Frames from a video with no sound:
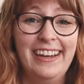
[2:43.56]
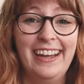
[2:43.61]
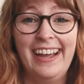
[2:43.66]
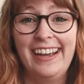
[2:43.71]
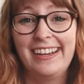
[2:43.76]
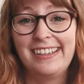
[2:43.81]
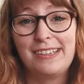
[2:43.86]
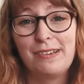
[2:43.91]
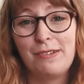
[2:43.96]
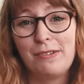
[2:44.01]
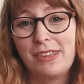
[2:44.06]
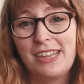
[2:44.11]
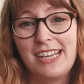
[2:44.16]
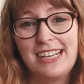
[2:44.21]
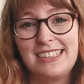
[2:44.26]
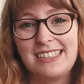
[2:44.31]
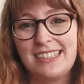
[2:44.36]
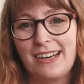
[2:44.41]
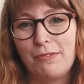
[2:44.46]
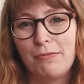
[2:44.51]
And the
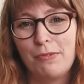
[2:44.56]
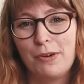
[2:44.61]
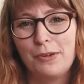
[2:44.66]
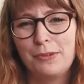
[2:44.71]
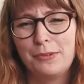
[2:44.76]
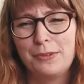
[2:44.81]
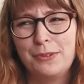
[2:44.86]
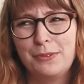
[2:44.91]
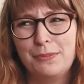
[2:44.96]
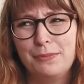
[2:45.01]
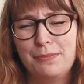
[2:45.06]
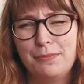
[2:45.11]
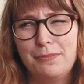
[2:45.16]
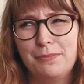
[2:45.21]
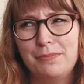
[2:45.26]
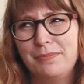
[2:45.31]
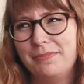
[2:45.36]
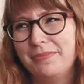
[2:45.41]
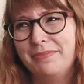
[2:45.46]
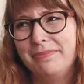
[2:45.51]
things that I wrote
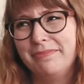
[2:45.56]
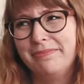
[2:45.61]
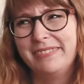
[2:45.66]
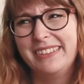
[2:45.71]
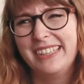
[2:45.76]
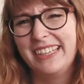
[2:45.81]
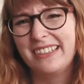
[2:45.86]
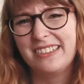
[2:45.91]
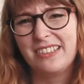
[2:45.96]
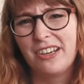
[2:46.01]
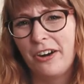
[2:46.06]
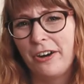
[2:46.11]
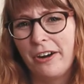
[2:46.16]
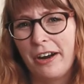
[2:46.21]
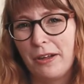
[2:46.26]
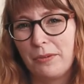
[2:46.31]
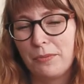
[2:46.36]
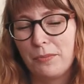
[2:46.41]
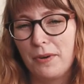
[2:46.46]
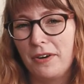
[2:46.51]
didn't turn
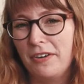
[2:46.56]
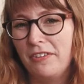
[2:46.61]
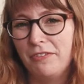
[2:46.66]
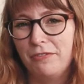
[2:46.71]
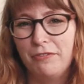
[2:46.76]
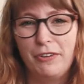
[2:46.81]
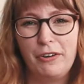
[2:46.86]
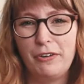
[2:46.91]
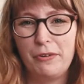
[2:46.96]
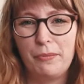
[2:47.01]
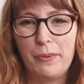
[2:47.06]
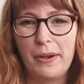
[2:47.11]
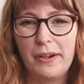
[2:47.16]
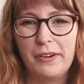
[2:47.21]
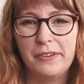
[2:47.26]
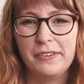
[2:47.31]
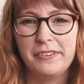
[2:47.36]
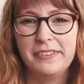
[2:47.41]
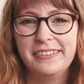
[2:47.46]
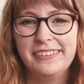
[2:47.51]
out very
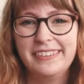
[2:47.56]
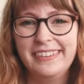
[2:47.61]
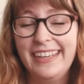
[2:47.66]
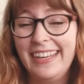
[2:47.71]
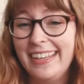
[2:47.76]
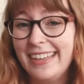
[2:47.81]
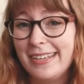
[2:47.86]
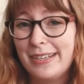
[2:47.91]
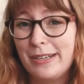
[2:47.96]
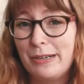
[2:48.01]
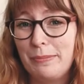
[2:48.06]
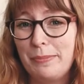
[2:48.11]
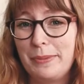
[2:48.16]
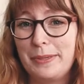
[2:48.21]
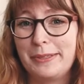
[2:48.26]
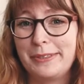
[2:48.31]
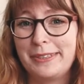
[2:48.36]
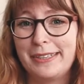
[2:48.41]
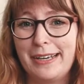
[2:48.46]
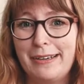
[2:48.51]
well either,
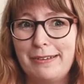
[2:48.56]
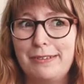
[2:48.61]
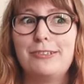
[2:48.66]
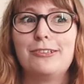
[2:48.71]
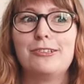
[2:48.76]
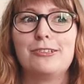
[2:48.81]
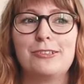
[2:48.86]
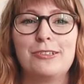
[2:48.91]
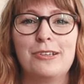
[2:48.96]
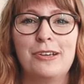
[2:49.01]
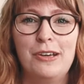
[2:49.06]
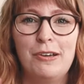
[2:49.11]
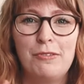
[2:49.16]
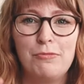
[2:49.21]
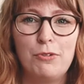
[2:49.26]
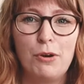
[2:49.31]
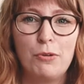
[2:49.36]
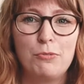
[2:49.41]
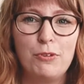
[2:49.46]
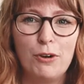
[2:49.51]
because I just
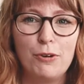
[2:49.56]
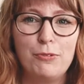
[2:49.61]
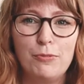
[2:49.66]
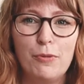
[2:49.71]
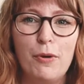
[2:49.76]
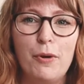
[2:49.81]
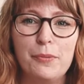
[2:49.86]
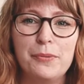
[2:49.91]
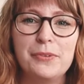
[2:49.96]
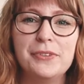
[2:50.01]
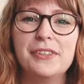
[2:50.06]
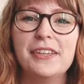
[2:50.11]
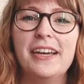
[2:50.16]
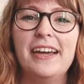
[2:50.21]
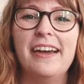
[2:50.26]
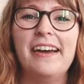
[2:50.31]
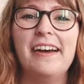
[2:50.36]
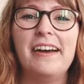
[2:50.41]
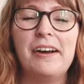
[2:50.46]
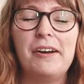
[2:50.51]
wrote,
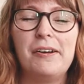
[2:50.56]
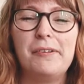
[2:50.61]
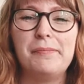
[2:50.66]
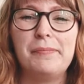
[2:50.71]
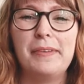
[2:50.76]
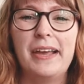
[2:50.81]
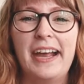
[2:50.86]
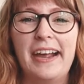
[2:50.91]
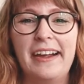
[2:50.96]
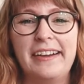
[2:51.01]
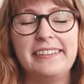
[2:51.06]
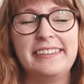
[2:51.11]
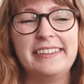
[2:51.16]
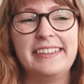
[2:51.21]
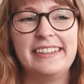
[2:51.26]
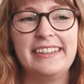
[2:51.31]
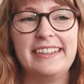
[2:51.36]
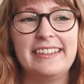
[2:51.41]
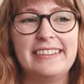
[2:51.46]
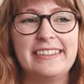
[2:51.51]
and
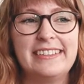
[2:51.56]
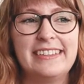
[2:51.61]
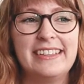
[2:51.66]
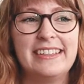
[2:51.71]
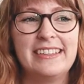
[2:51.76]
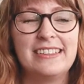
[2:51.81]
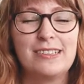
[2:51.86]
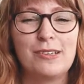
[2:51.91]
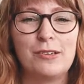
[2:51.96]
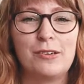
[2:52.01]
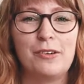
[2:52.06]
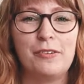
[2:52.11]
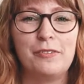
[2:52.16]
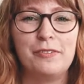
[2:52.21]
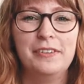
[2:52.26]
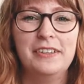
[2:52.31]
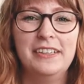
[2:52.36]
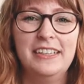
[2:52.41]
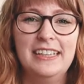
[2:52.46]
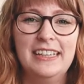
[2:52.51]
didn't sort of